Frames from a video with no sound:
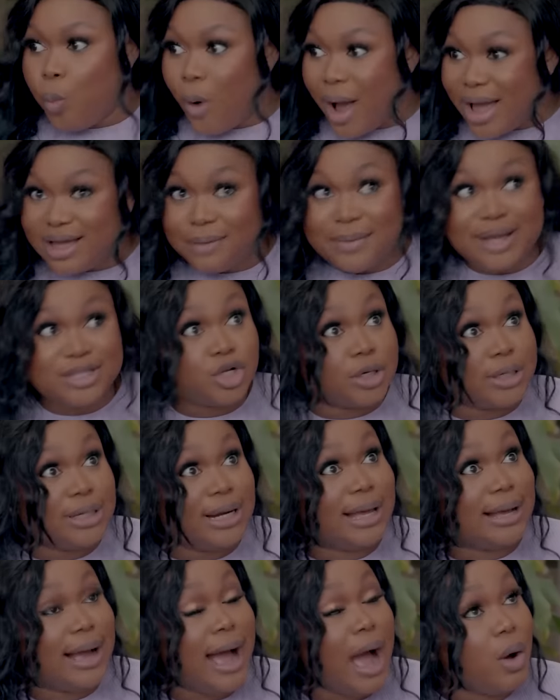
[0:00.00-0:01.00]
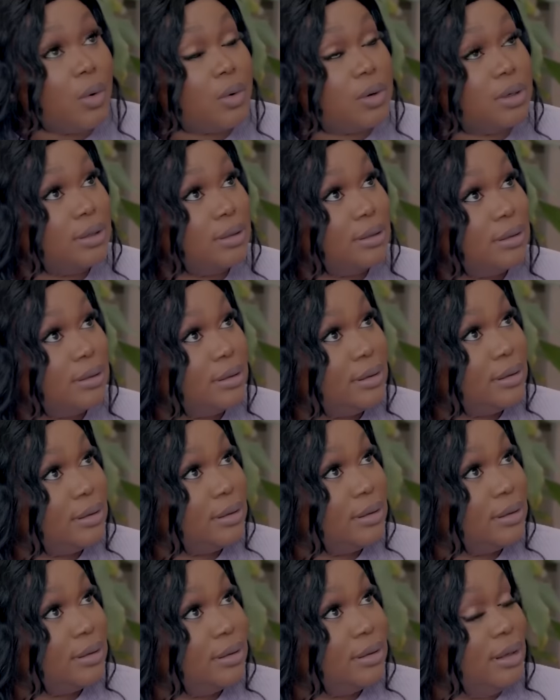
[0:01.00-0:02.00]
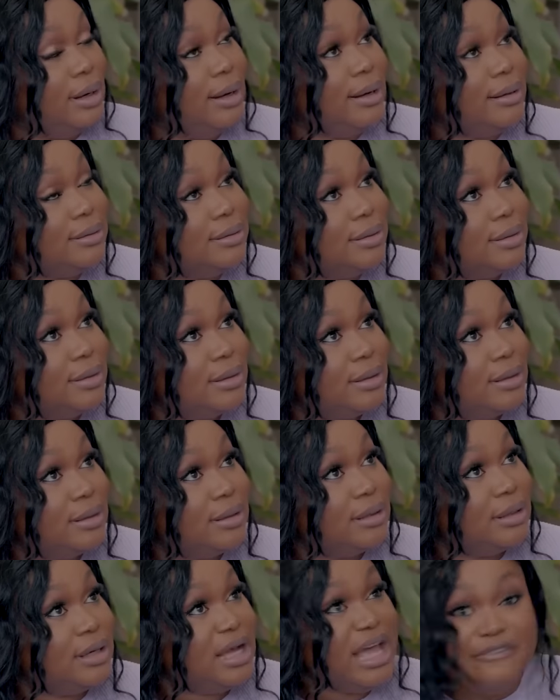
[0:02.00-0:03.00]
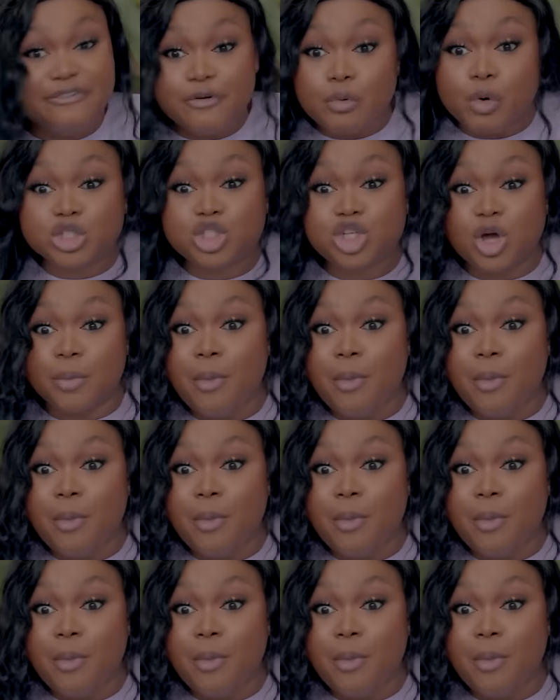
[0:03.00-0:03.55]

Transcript: Why am I talking like how? Huh? If it was your